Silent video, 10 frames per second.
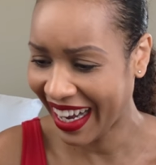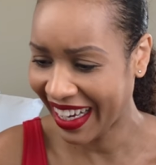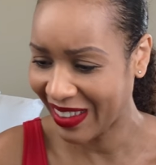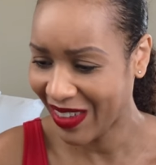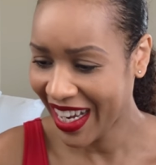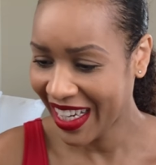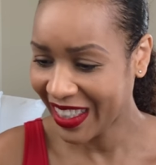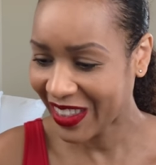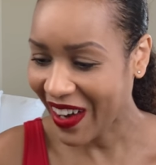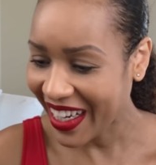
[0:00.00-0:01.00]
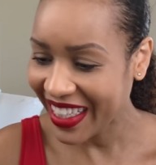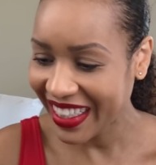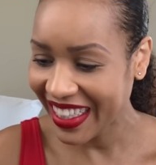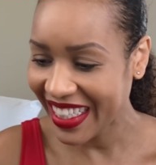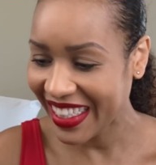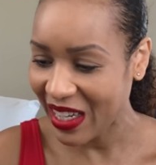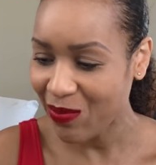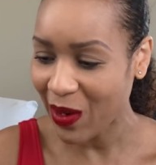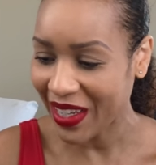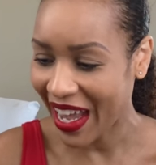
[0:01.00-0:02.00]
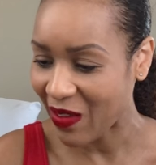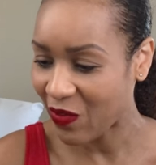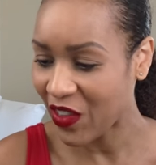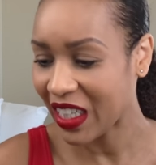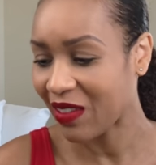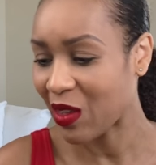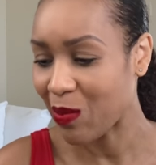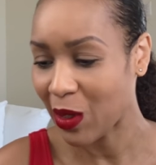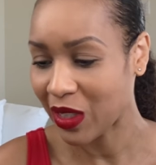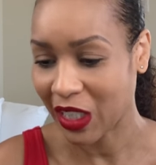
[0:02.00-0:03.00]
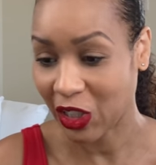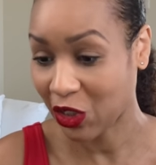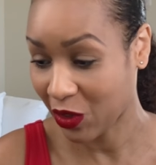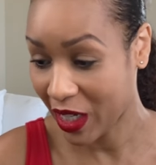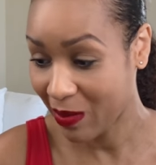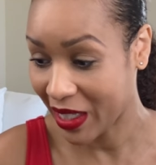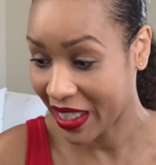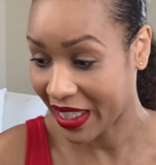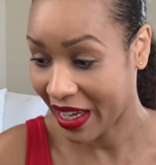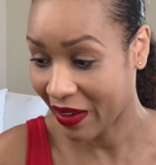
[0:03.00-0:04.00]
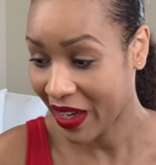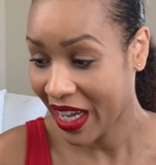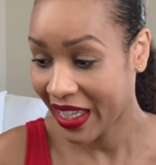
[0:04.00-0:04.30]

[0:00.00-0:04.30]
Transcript: um, strikingly simple yet full of the most extreme detail,